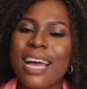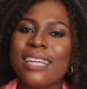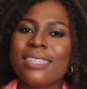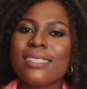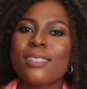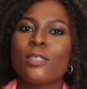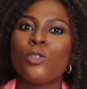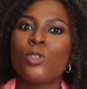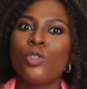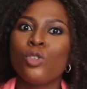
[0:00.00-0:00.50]

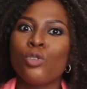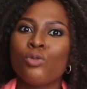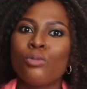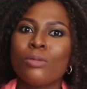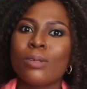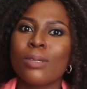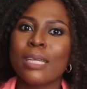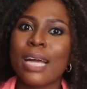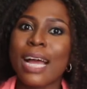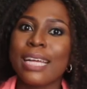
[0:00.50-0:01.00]
as
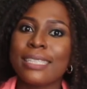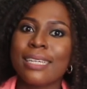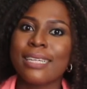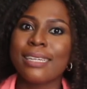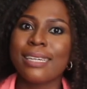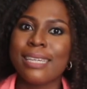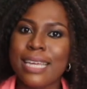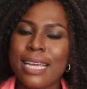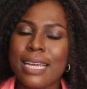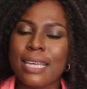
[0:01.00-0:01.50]
you as a
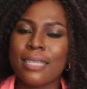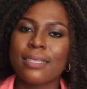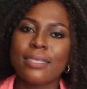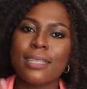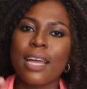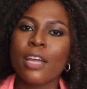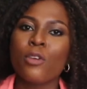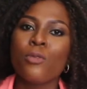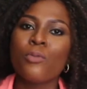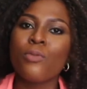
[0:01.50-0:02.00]
need
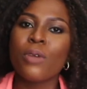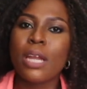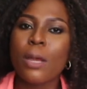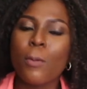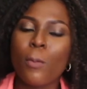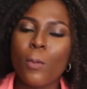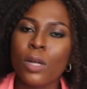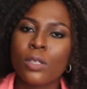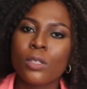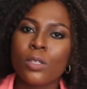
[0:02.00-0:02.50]
that you
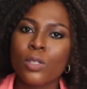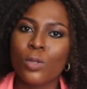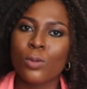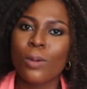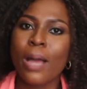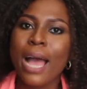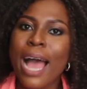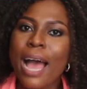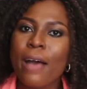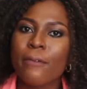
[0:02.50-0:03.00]
really want
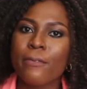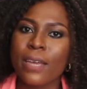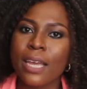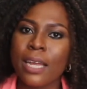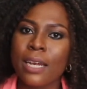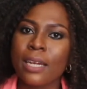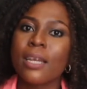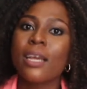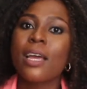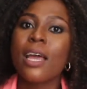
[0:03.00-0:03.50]
to have
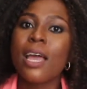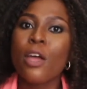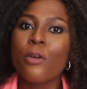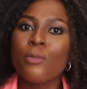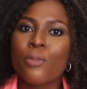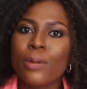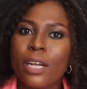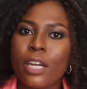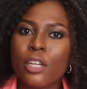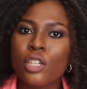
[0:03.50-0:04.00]
in a
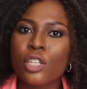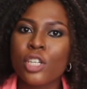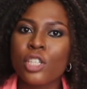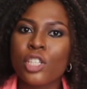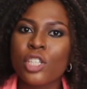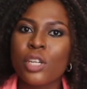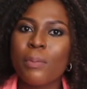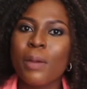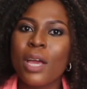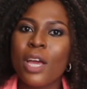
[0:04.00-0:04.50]

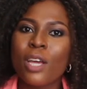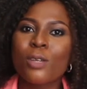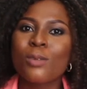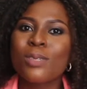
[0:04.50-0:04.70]
relationship.